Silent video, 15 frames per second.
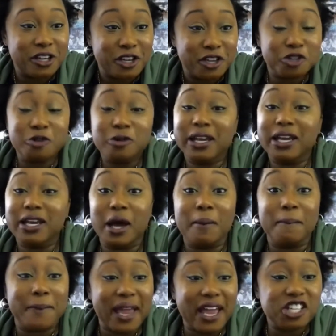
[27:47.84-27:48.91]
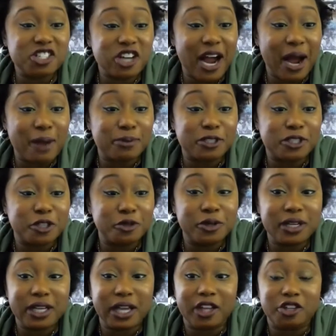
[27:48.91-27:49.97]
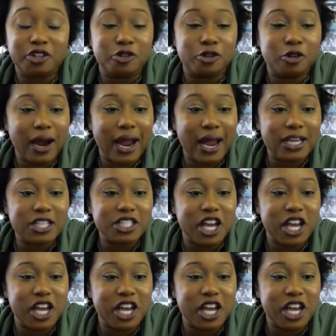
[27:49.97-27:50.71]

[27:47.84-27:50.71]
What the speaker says: You get a major opportunity and you crash